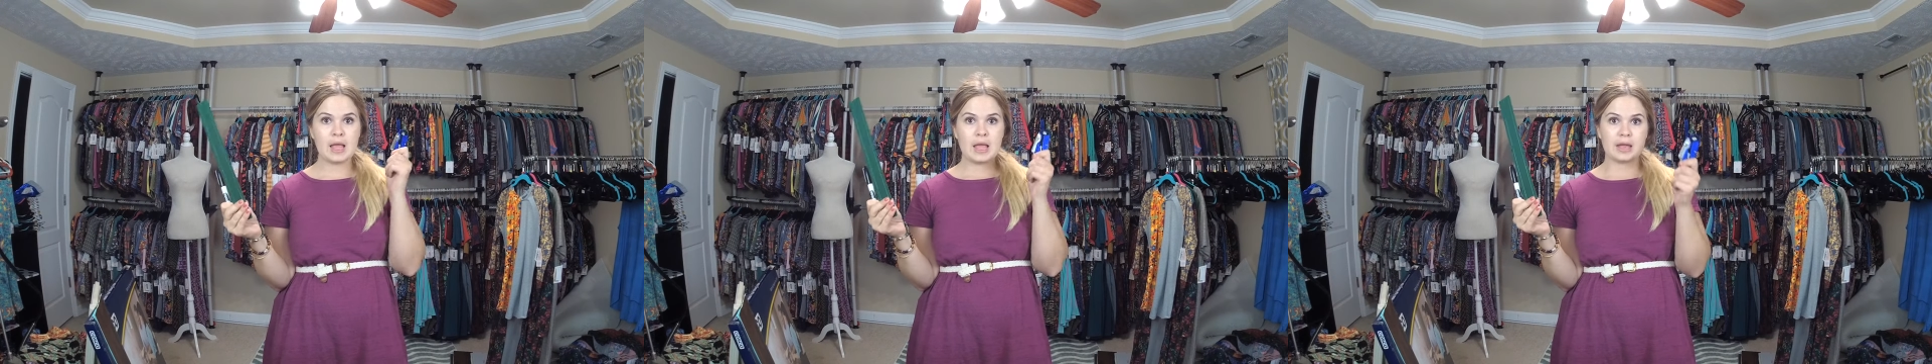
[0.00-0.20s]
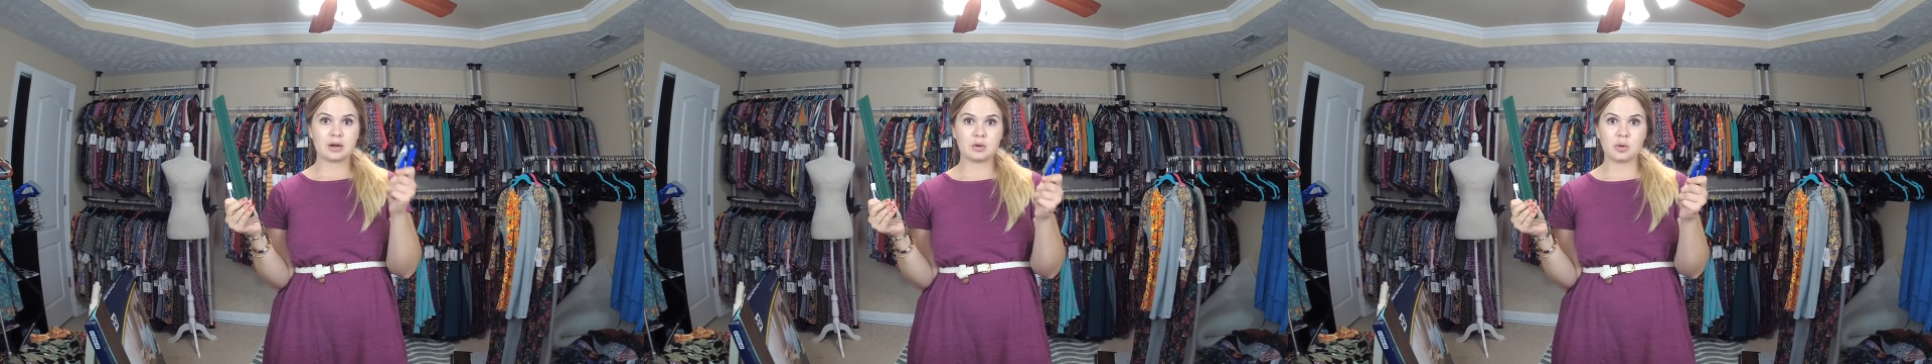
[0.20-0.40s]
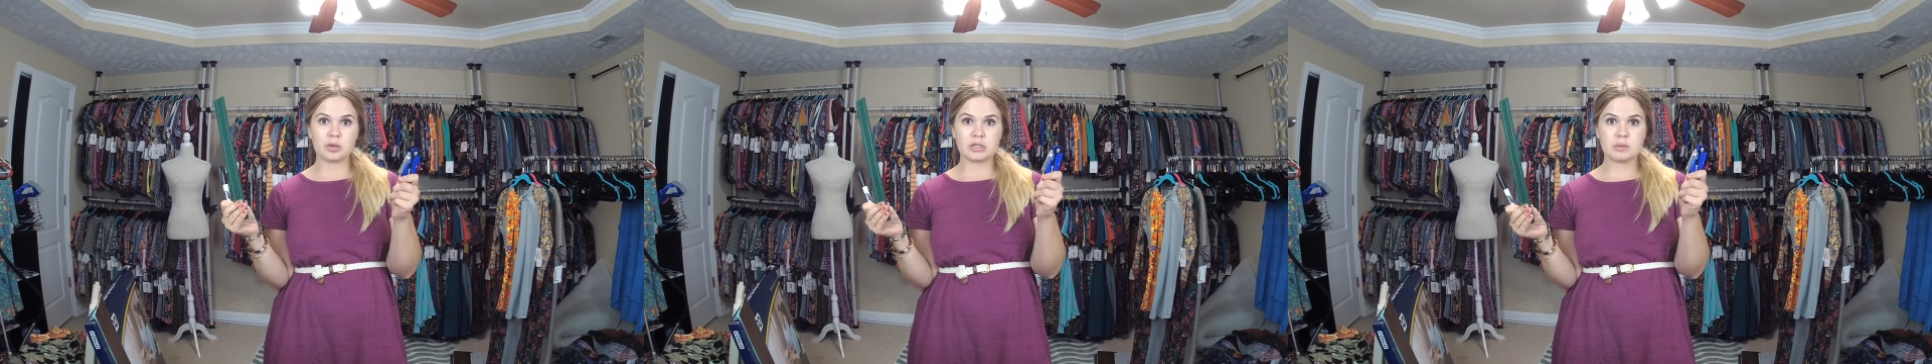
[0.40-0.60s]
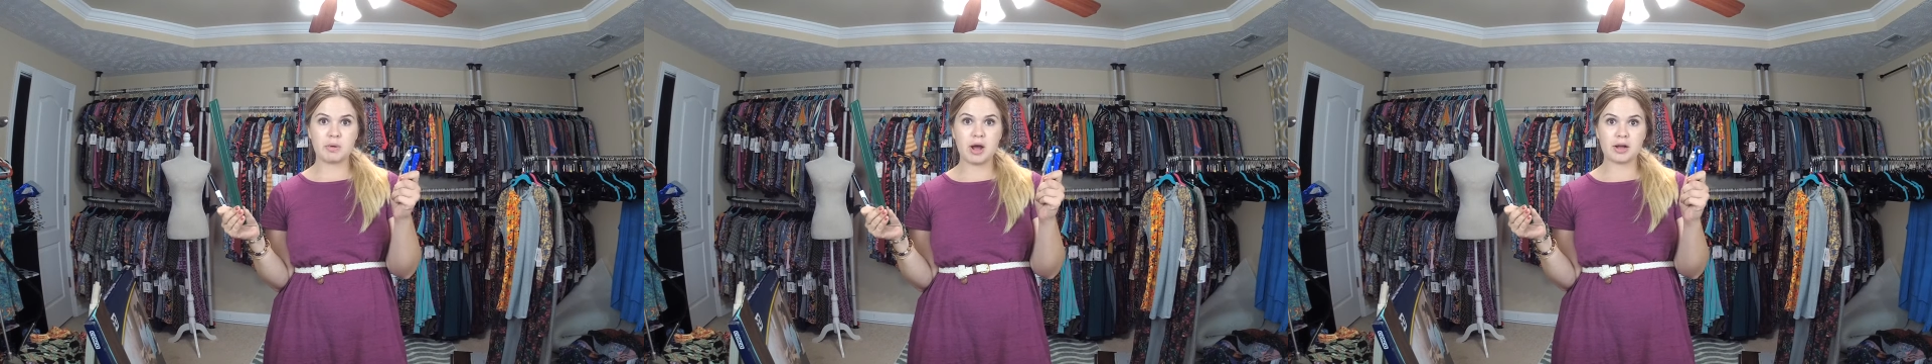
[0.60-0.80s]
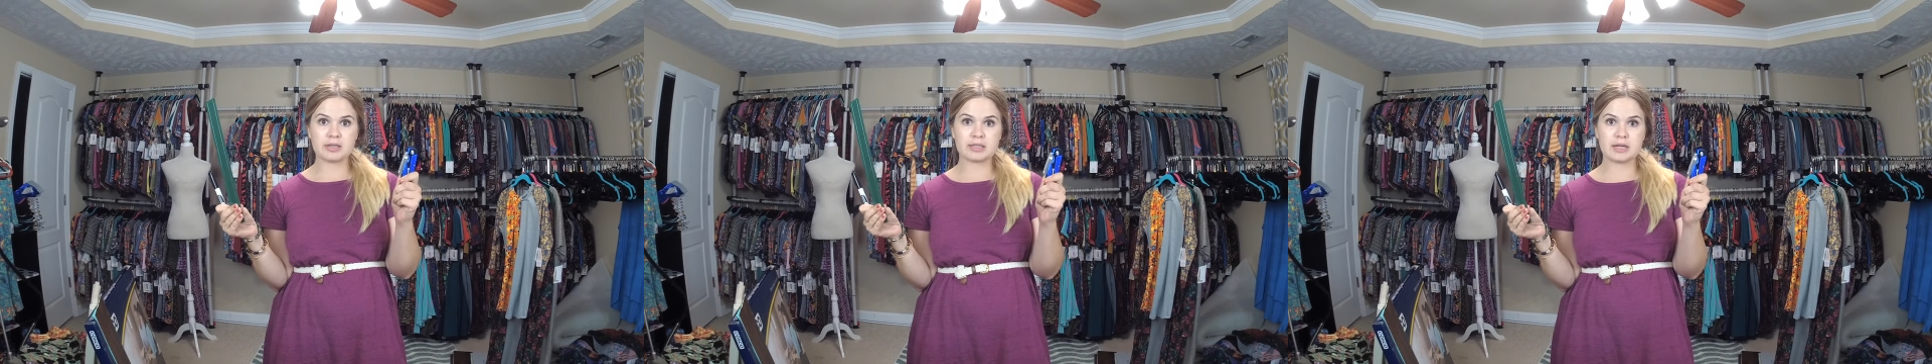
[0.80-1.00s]
and of course the
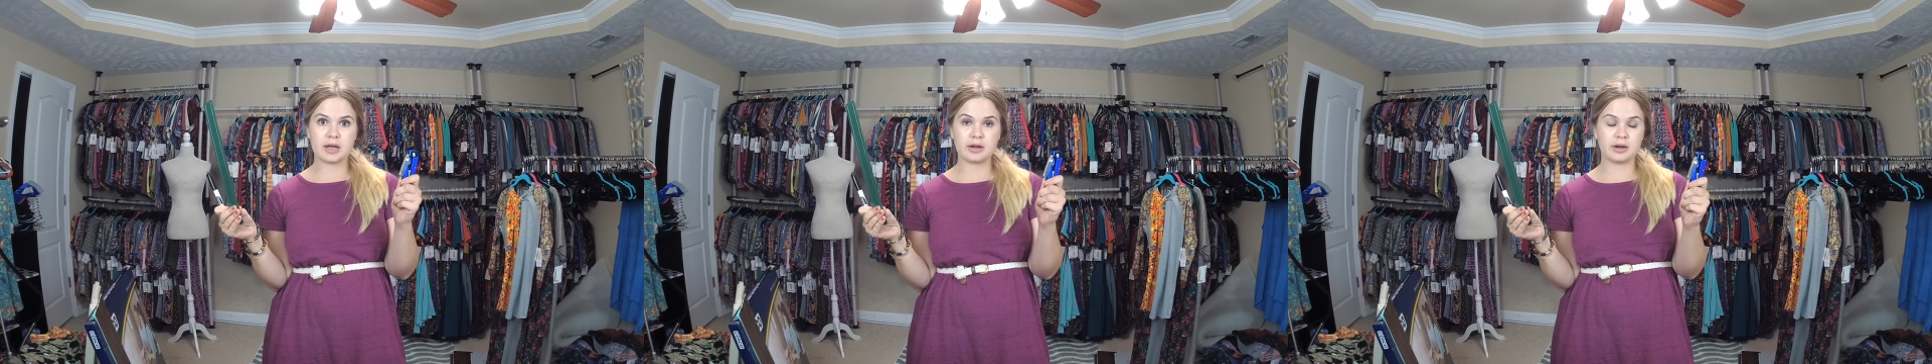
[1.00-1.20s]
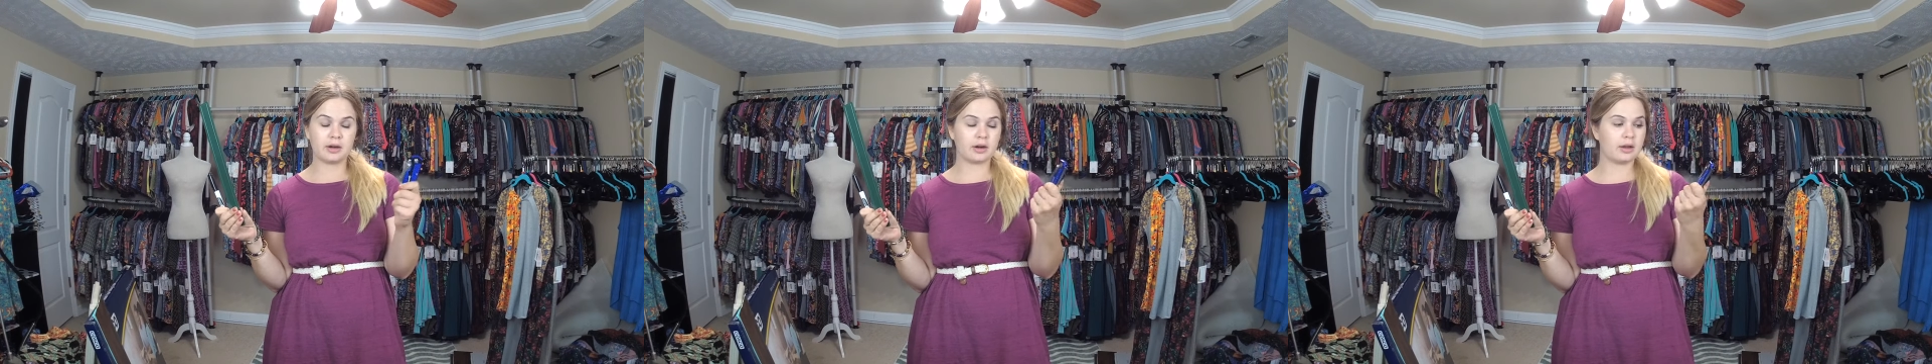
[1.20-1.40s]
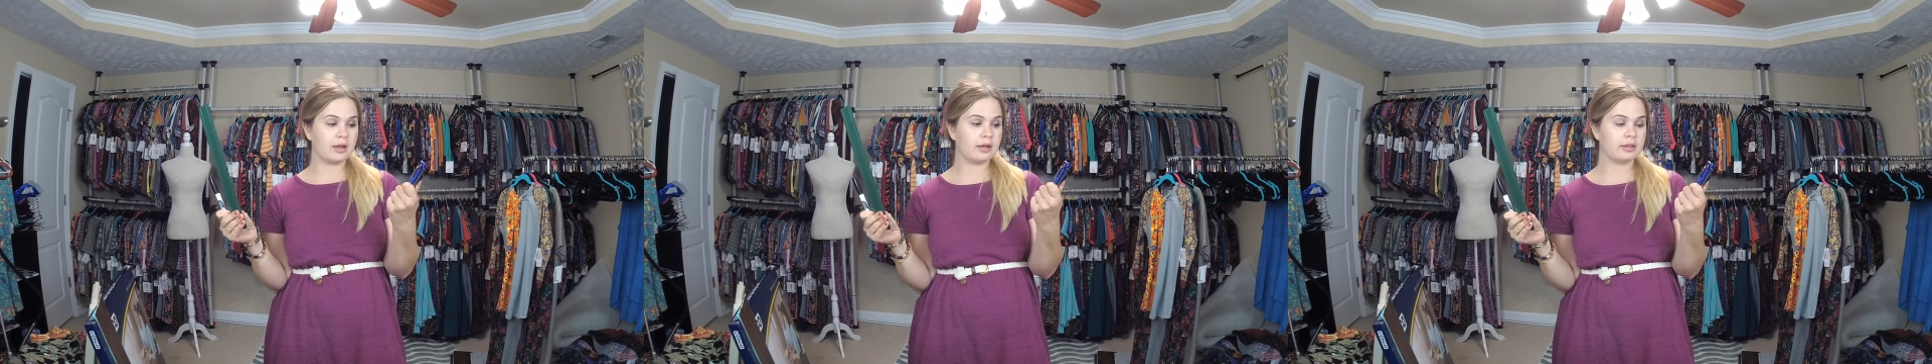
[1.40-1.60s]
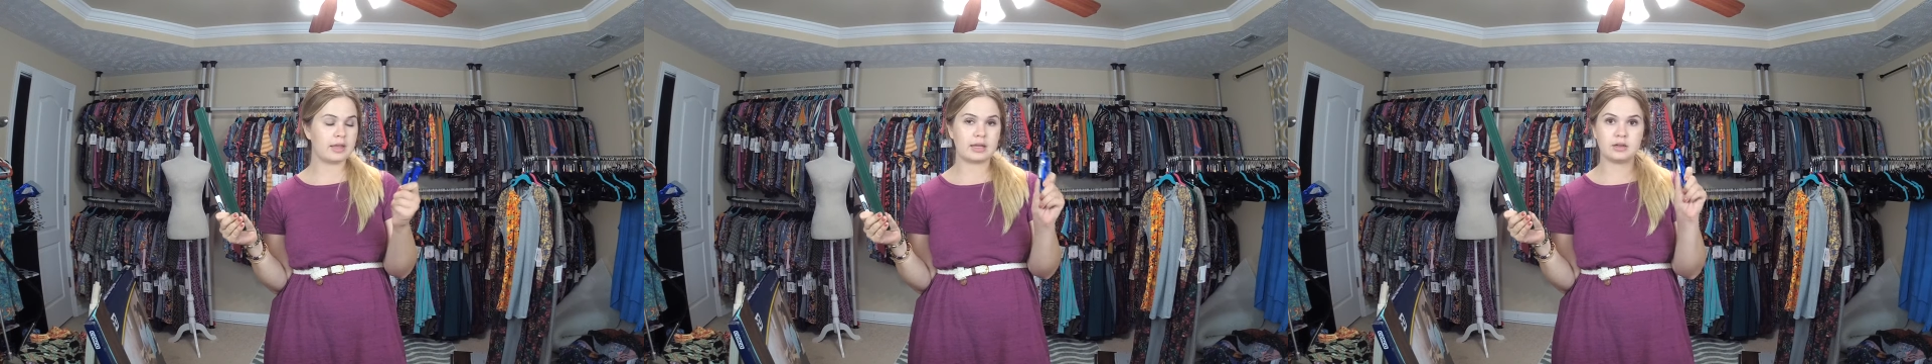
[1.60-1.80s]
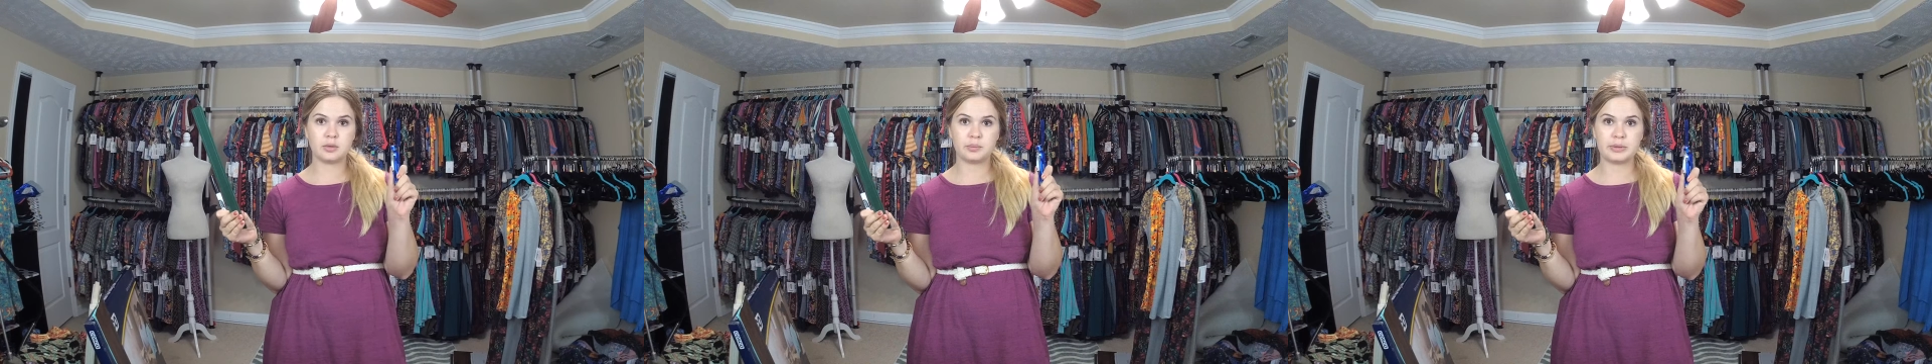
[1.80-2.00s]
box cutter
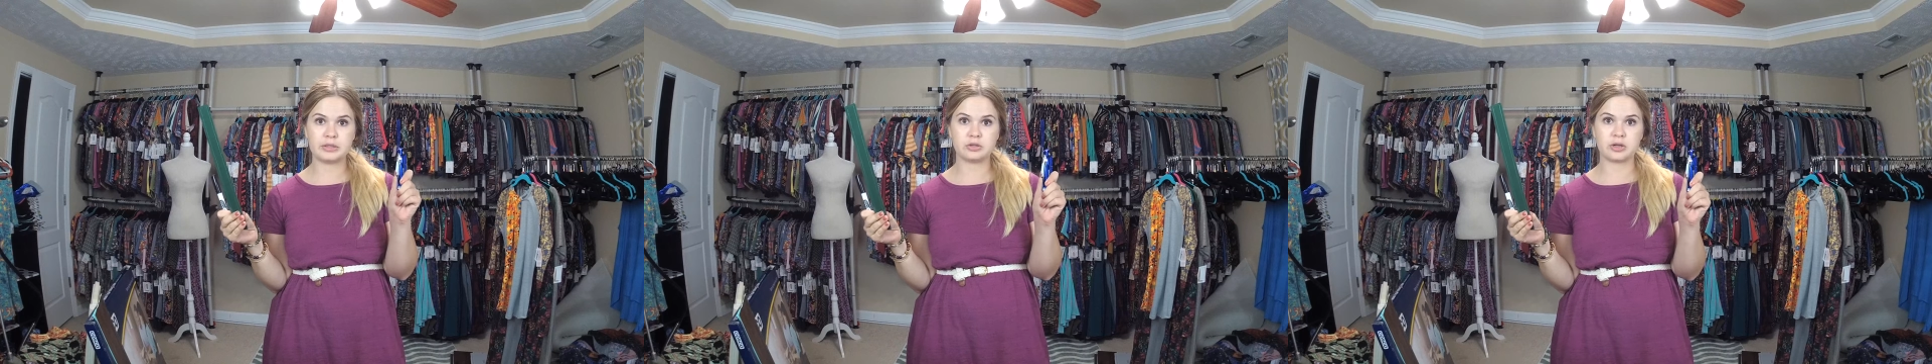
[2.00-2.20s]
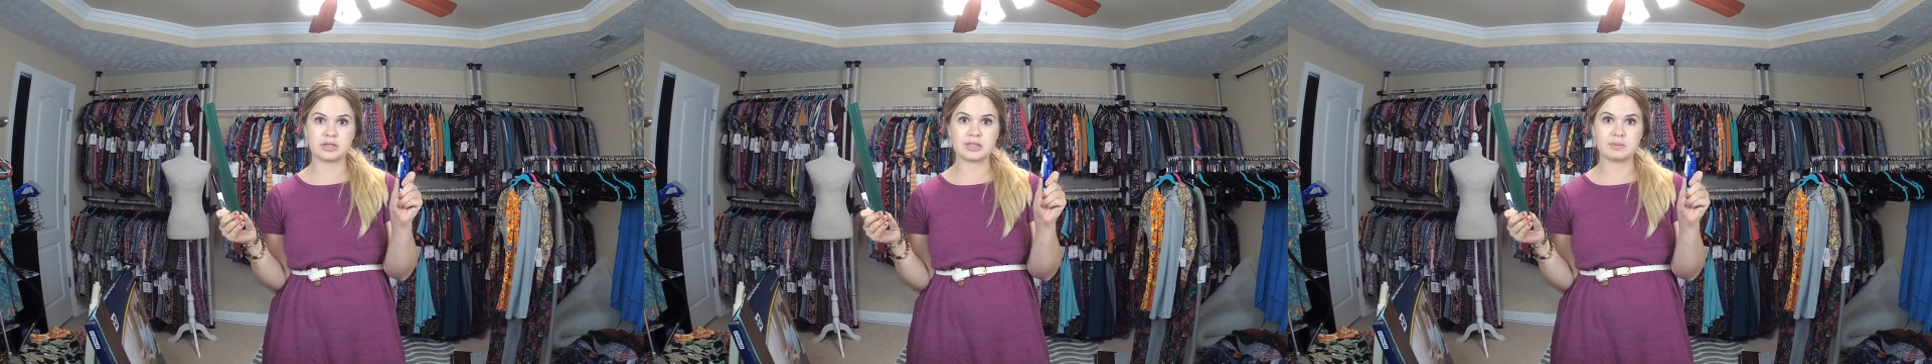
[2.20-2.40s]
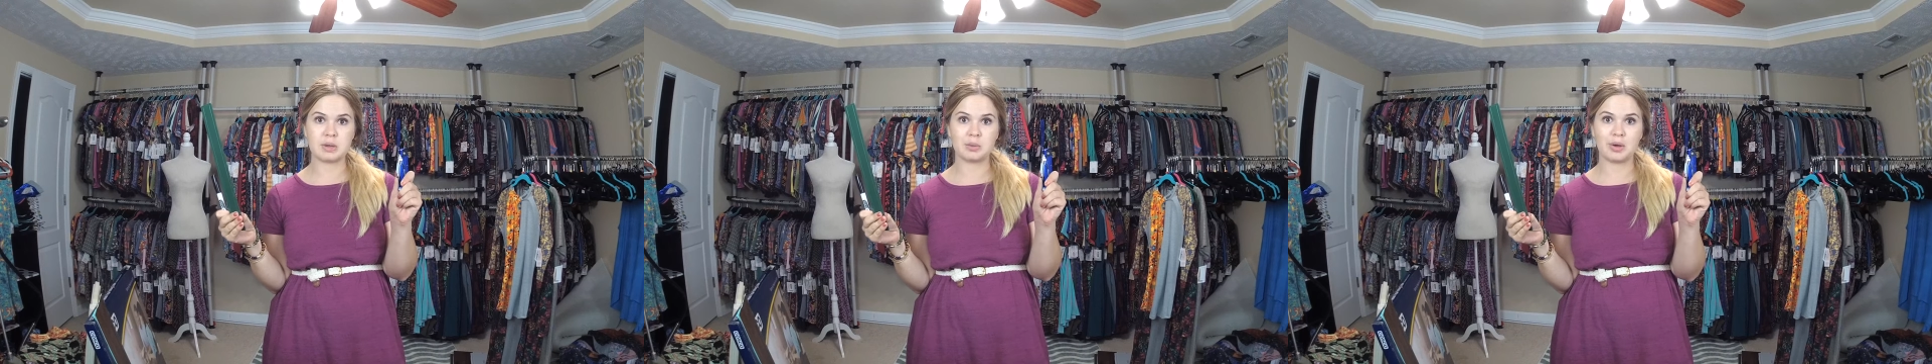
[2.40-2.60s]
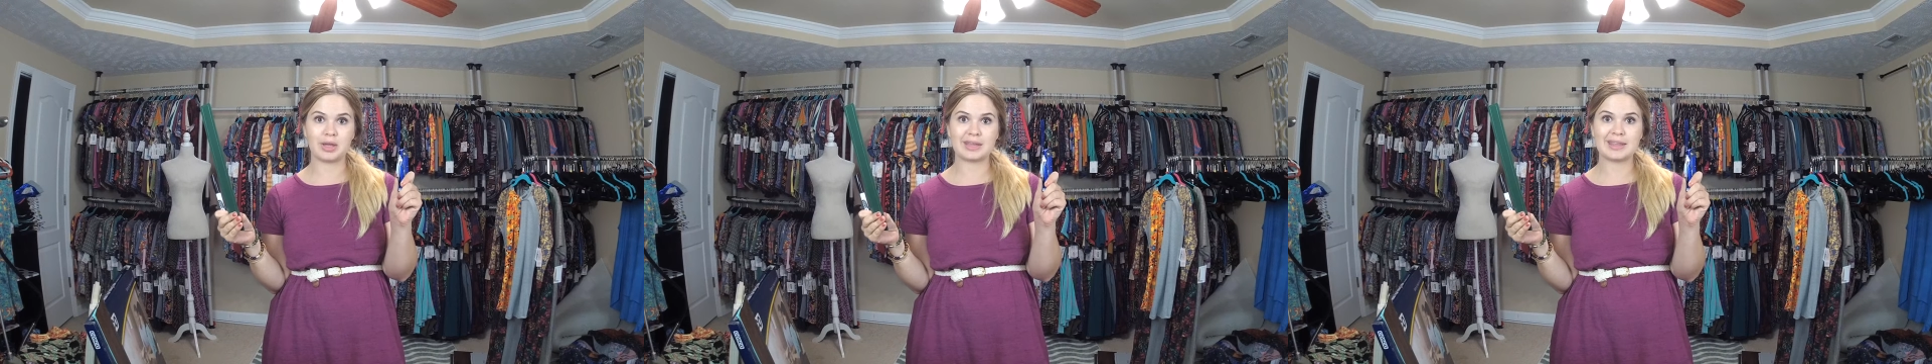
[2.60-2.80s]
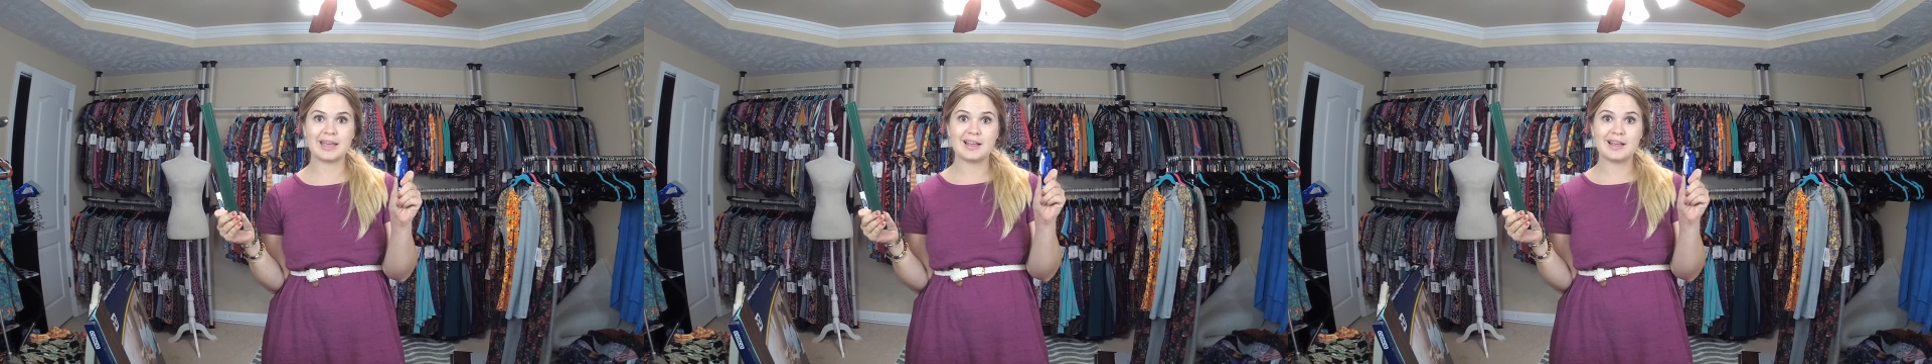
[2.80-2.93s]
that nobody trusts me with.